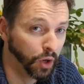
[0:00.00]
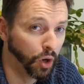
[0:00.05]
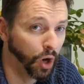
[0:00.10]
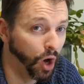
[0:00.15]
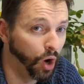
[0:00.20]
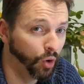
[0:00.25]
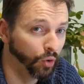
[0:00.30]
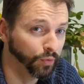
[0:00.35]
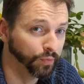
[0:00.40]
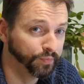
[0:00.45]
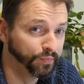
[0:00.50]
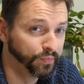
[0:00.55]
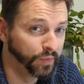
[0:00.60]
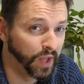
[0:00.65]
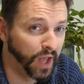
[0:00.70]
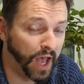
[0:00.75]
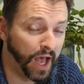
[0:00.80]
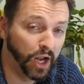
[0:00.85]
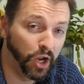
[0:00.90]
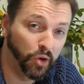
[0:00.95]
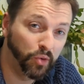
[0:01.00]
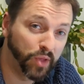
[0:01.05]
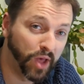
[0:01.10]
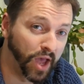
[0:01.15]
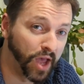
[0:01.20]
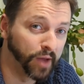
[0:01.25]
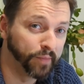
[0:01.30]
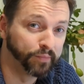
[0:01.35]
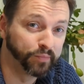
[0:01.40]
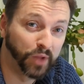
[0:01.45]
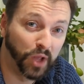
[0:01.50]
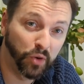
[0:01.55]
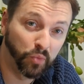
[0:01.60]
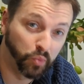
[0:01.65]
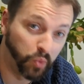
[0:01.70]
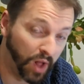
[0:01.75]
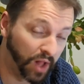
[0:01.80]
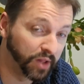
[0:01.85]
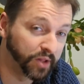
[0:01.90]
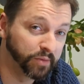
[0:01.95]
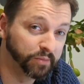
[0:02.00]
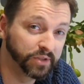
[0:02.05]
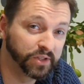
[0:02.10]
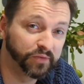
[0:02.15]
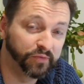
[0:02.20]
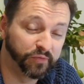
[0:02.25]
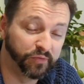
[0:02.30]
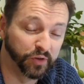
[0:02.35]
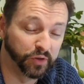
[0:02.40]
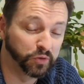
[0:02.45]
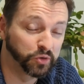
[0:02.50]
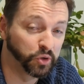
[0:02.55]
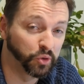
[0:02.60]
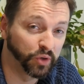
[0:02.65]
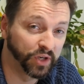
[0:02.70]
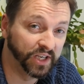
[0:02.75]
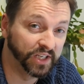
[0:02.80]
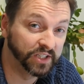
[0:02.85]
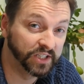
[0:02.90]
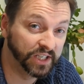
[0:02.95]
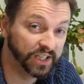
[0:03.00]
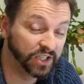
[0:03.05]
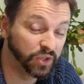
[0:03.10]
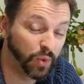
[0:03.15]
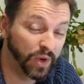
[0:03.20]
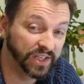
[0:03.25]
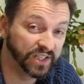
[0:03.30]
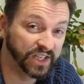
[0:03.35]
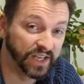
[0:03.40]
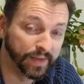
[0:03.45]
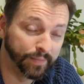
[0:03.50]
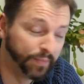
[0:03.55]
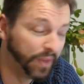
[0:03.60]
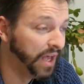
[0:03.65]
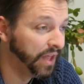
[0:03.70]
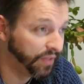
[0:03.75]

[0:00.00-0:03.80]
Oh, hello there, and welcome to Phil Talking D20.